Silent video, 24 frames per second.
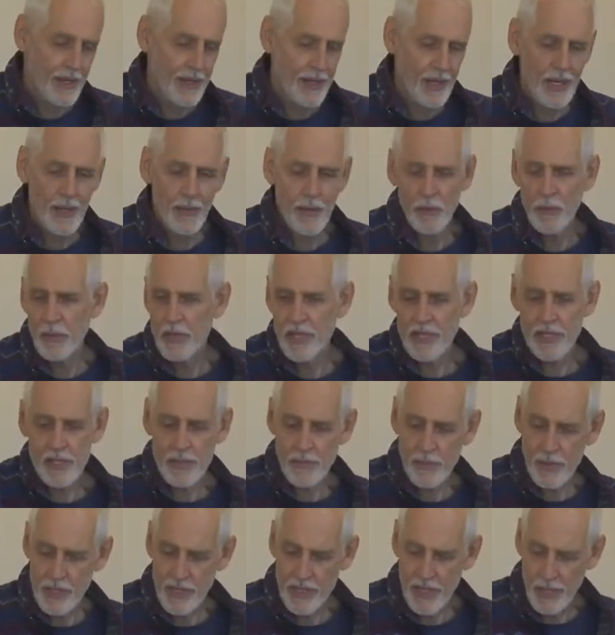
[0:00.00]
Anyway, what is,
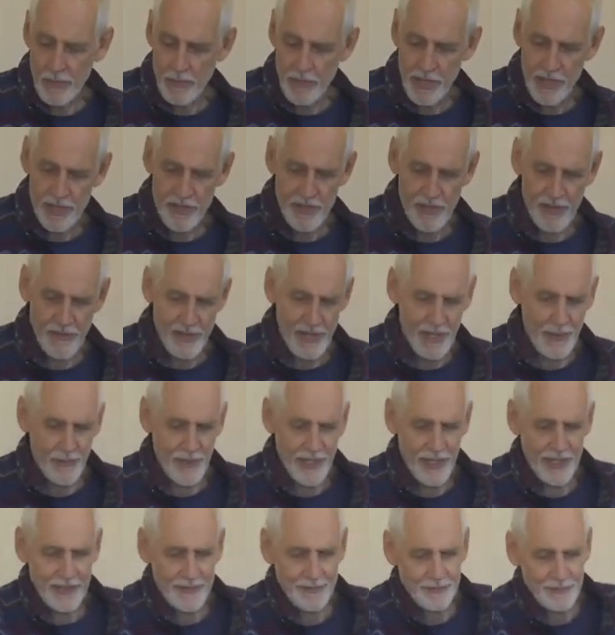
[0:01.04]
what is that a picture of
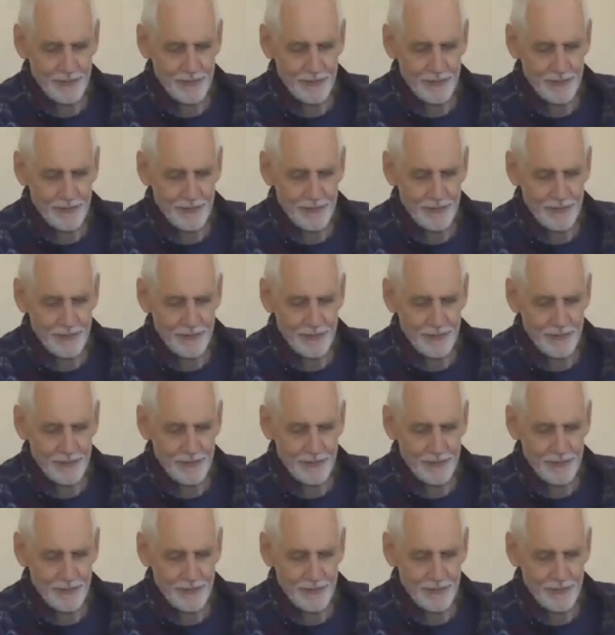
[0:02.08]
anyway?